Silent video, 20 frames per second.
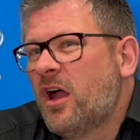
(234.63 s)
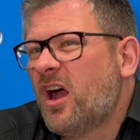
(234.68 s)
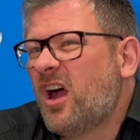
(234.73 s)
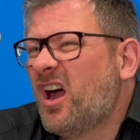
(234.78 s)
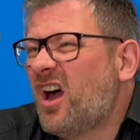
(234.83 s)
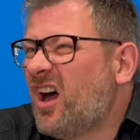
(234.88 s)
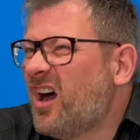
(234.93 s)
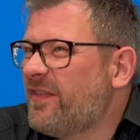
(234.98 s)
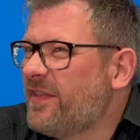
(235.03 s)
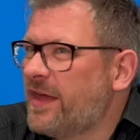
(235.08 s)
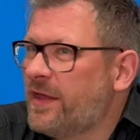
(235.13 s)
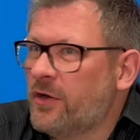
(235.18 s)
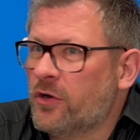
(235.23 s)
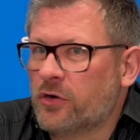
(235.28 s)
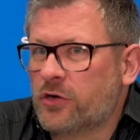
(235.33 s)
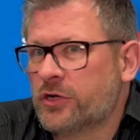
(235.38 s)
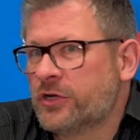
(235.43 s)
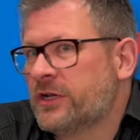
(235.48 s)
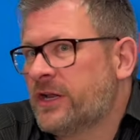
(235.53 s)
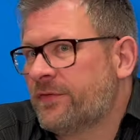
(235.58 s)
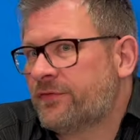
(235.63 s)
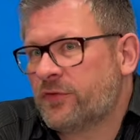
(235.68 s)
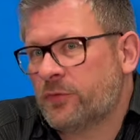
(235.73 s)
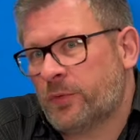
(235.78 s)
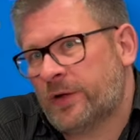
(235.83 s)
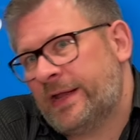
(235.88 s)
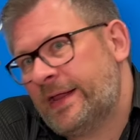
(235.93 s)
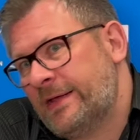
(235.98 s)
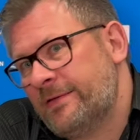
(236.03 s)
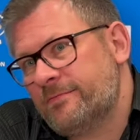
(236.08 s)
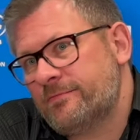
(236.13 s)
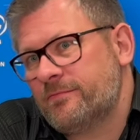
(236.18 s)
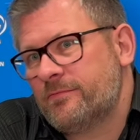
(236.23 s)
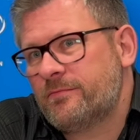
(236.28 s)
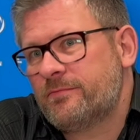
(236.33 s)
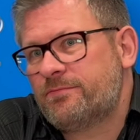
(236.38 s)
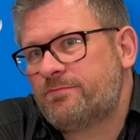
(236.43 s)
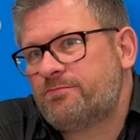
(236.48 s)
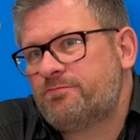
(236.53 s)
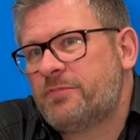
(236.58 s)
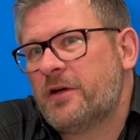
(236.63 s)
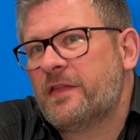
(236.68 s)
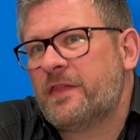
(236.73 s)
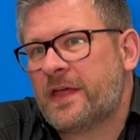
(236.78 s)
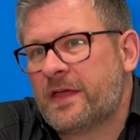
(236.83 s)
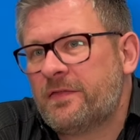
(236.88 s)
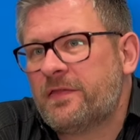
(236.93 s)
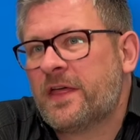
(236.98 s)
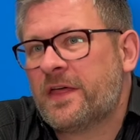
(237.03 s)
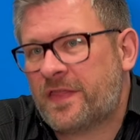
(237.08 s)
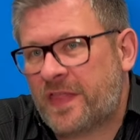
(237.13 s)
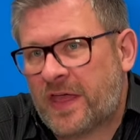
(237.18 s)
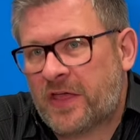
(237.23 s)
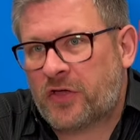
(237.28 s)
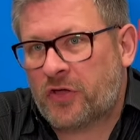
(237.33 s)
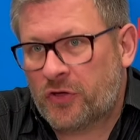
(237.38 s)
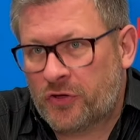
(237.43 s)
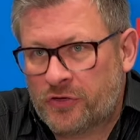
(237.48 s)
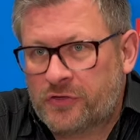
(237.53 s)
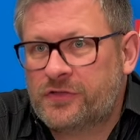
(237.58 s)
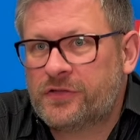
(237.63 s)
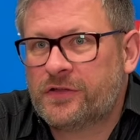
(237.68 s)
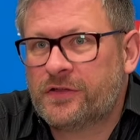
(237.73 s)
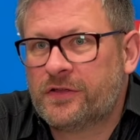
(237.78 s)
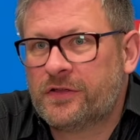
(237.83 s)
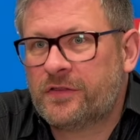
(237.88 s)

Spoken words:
Oh, they're not good enough to win it. But they're good.